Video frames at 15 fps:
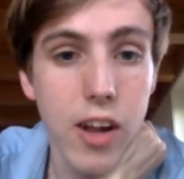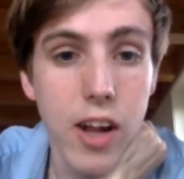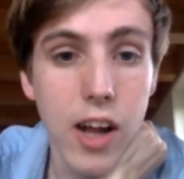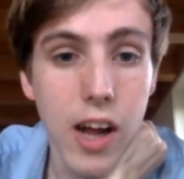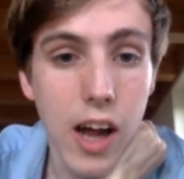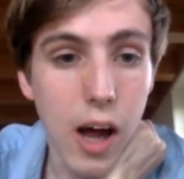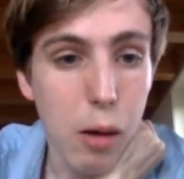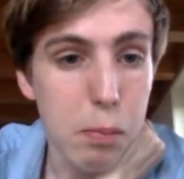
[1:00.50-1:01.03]

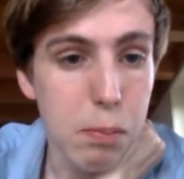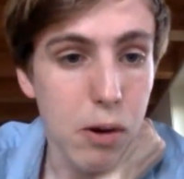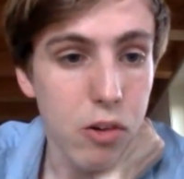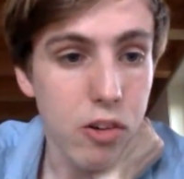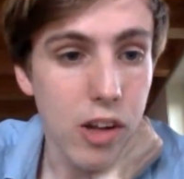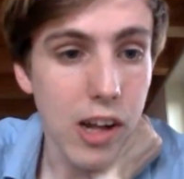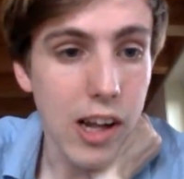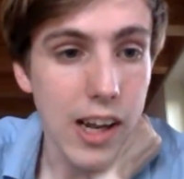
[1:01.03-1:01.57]
I'll post a
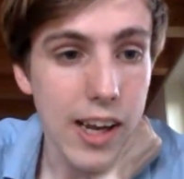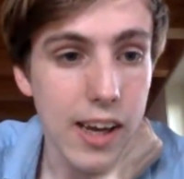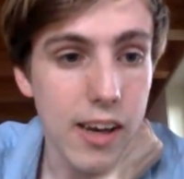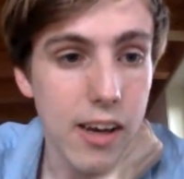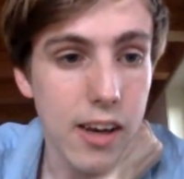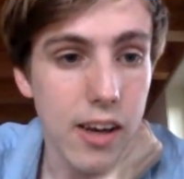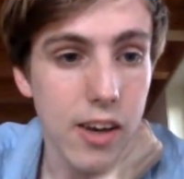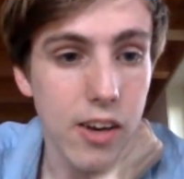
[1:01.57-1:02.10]
link in
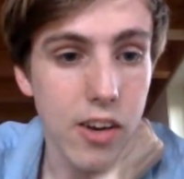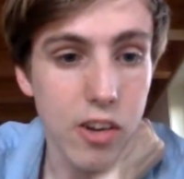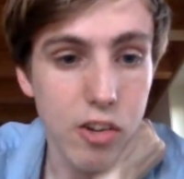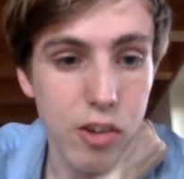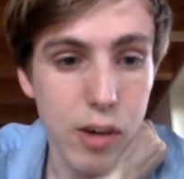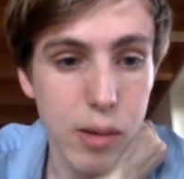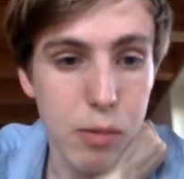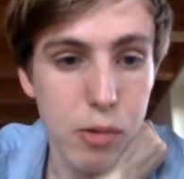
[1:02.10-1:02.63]
the
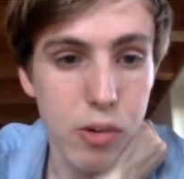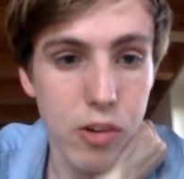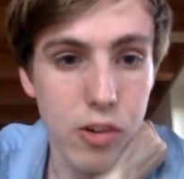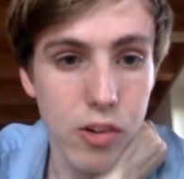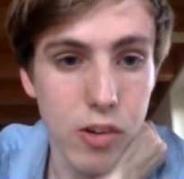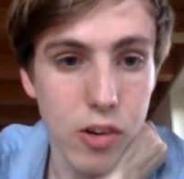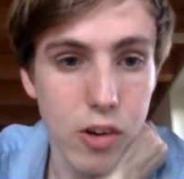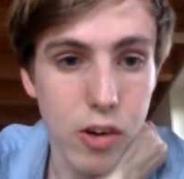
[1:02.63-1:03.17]
description
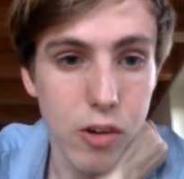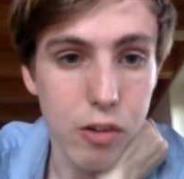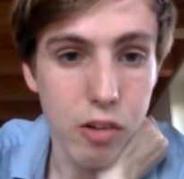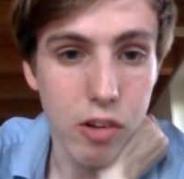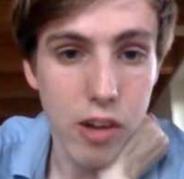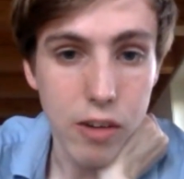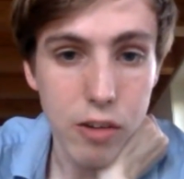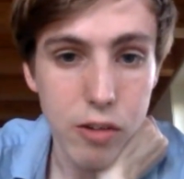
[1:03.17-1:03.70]
of this live
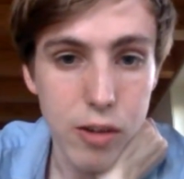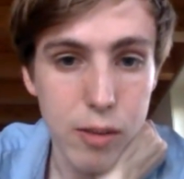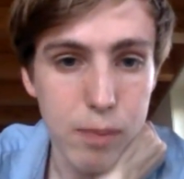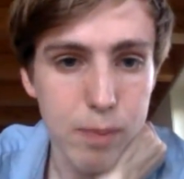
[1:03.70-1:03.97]
stream